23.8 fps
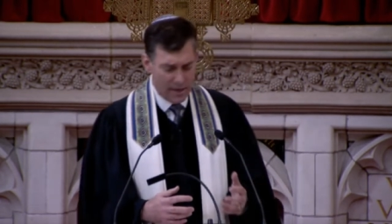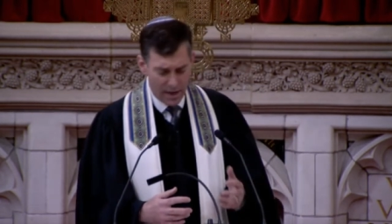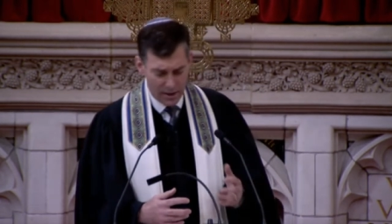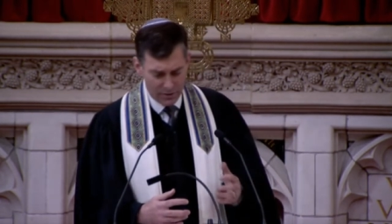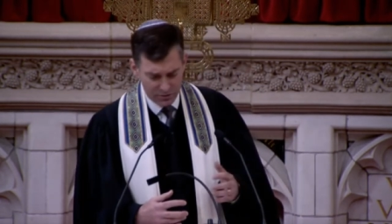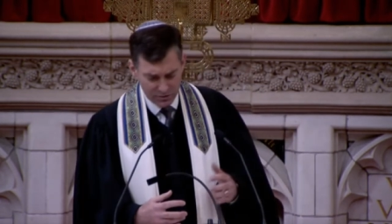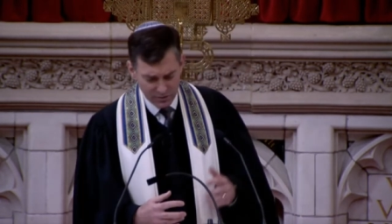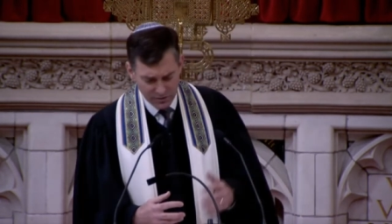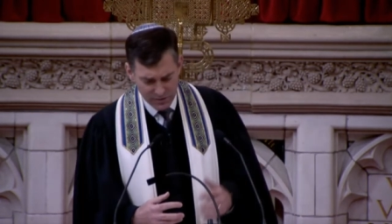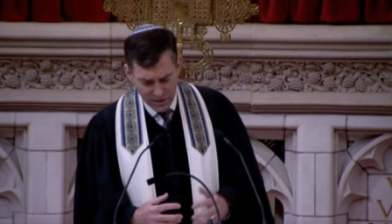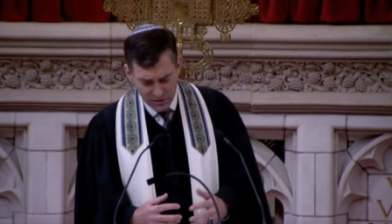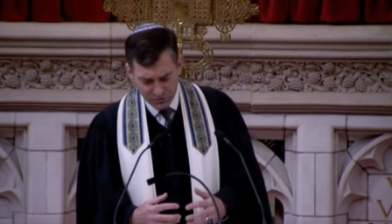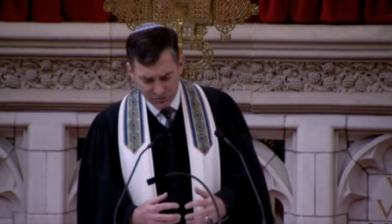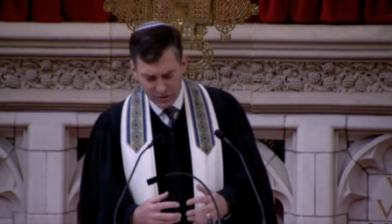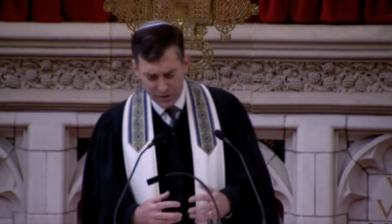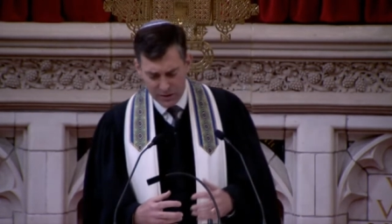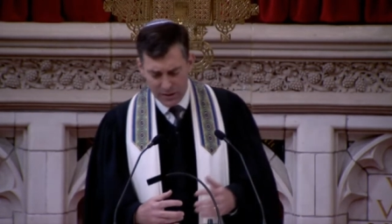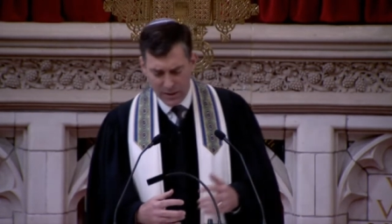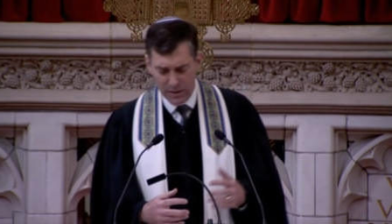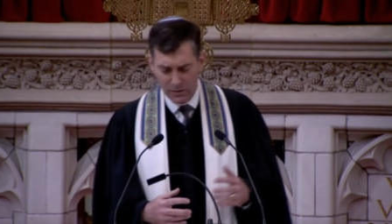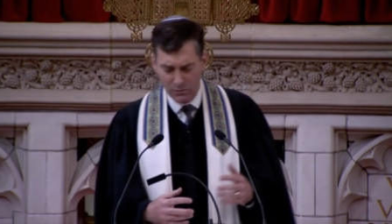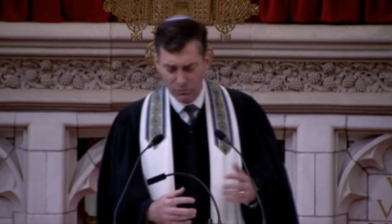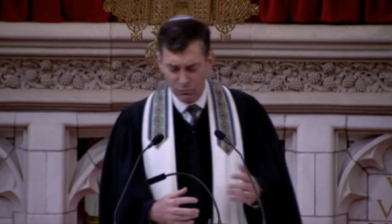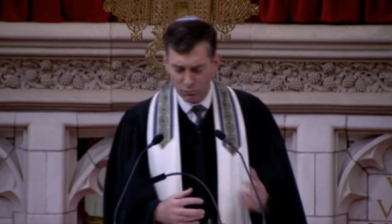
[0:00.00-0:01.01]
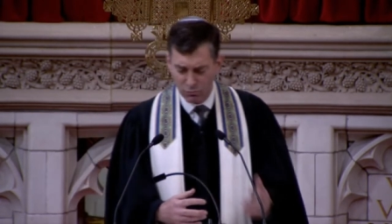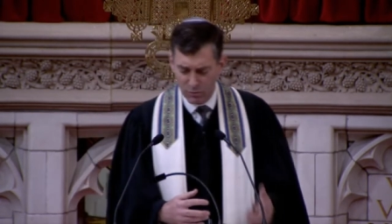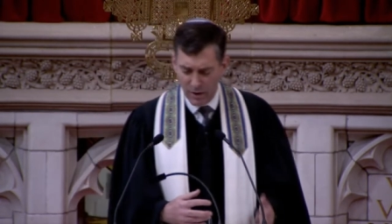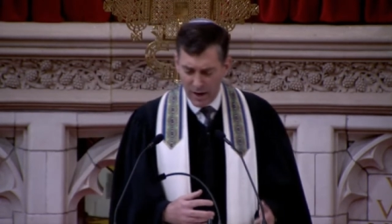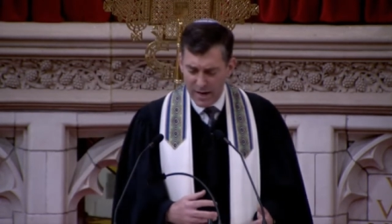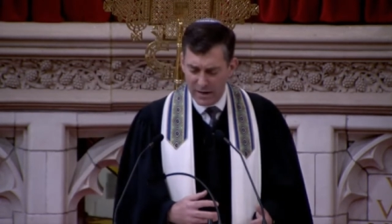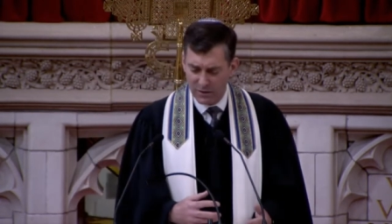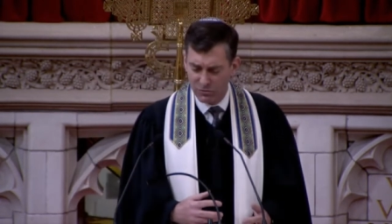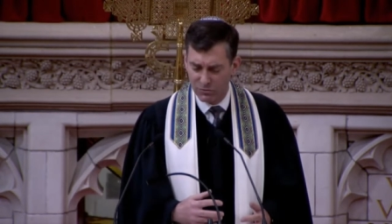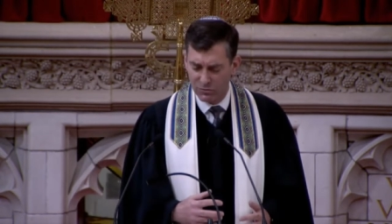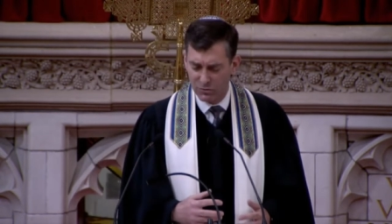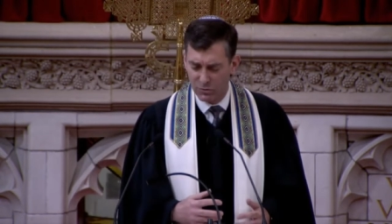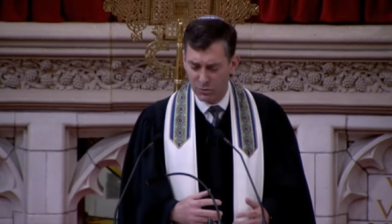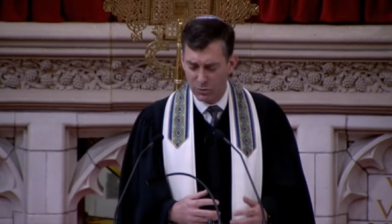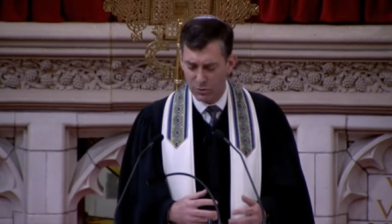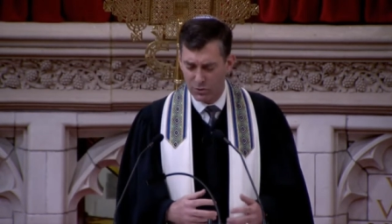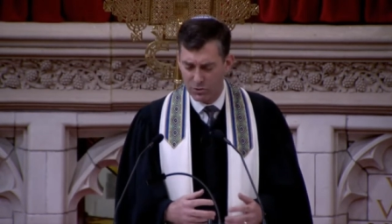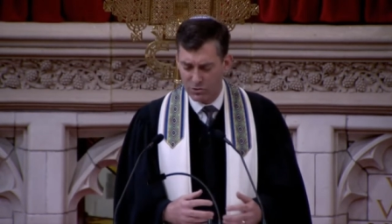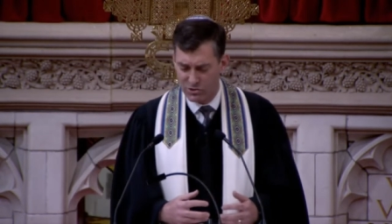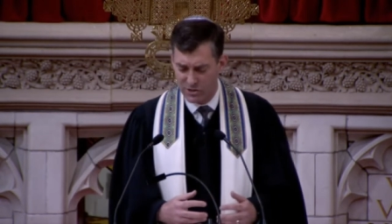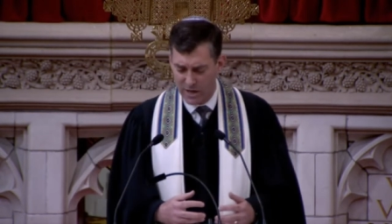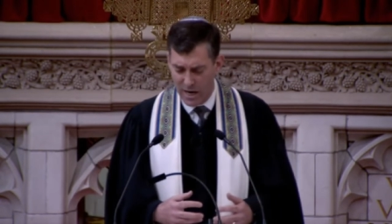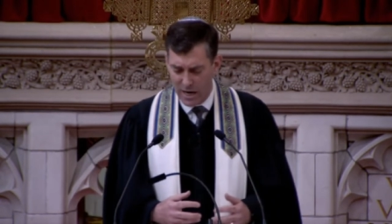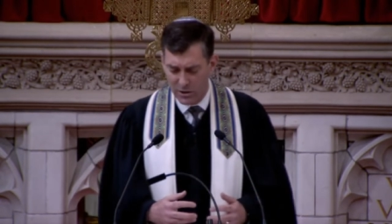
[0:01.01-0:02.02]
ethnicity, race, or
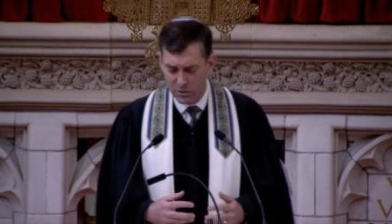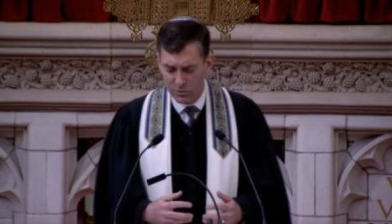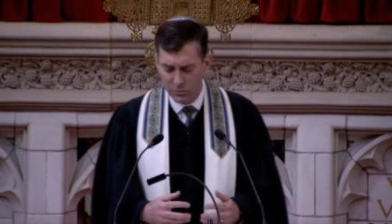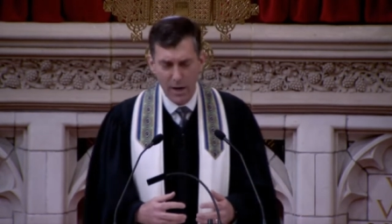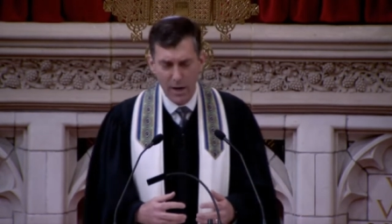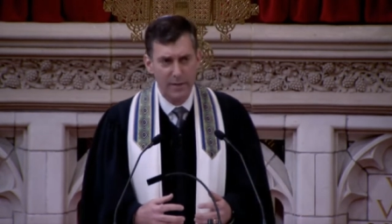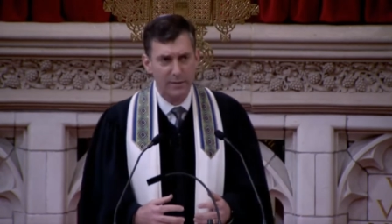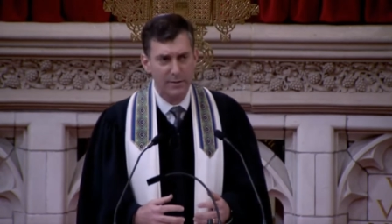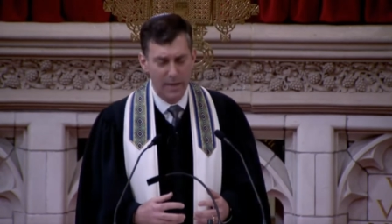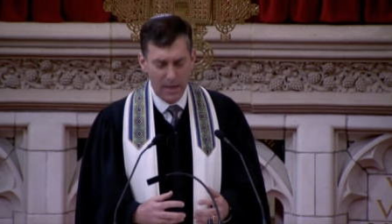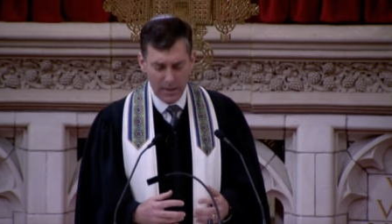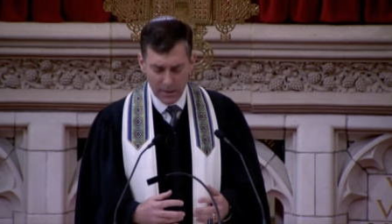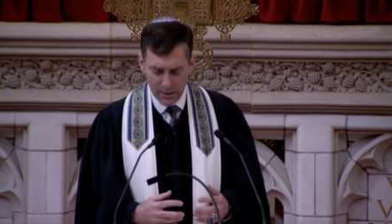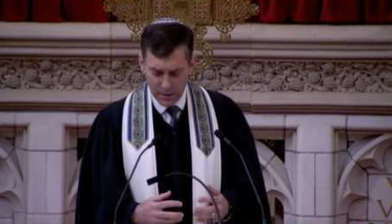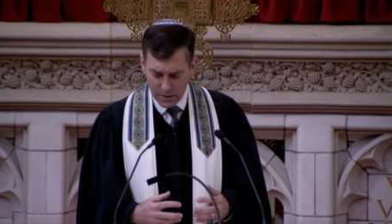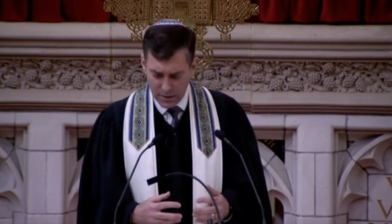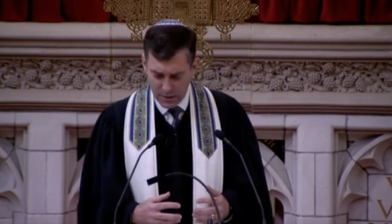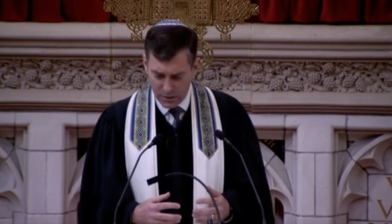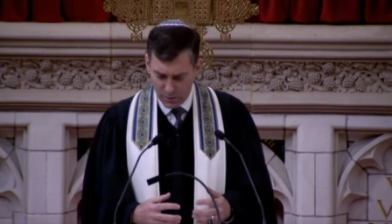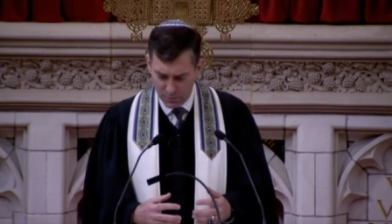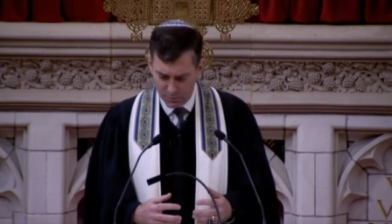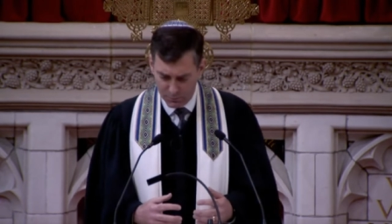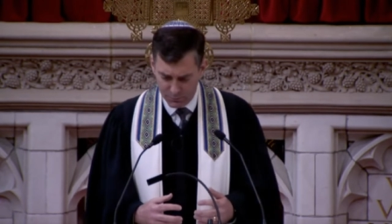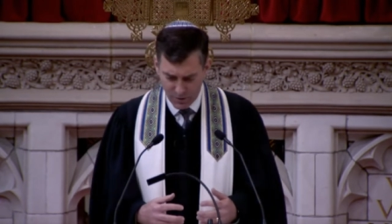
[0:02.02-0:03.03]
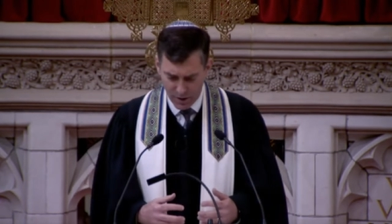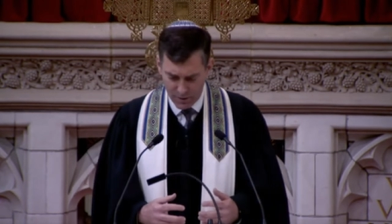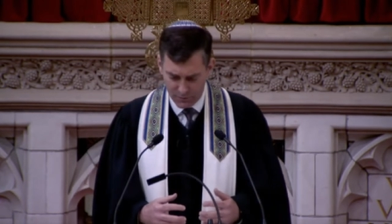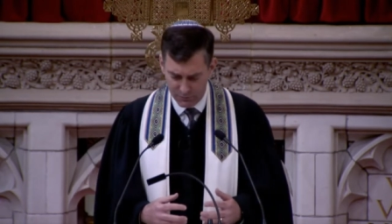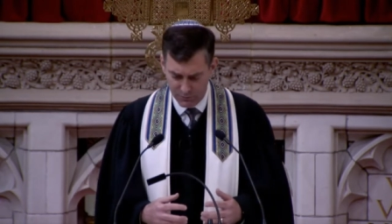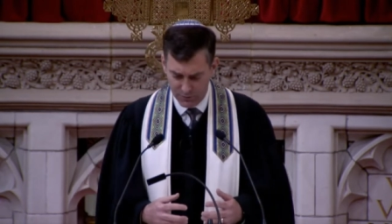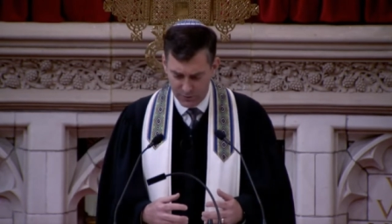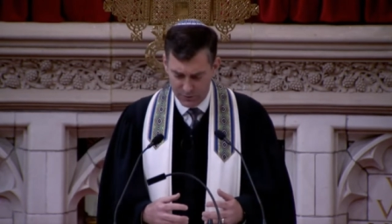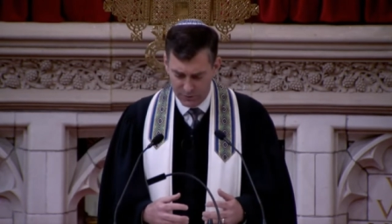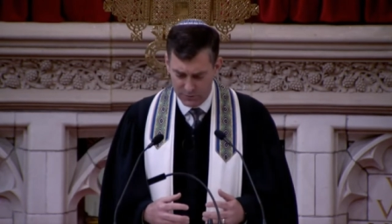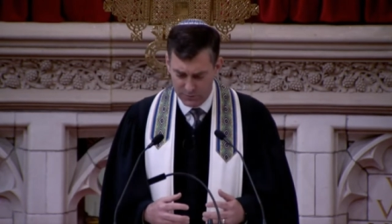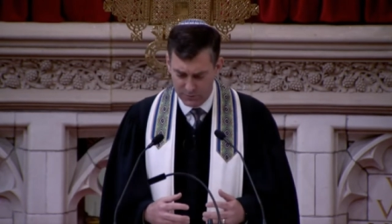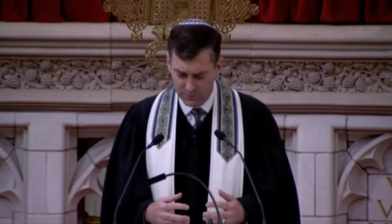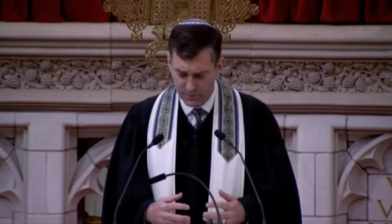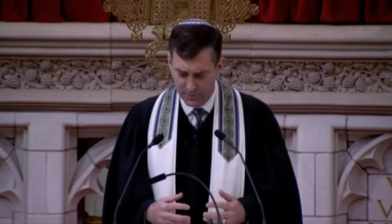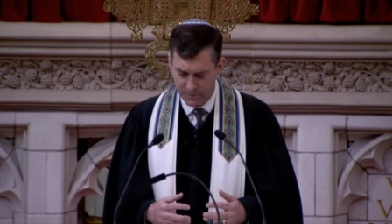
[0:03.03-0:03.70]
gender identity or preference.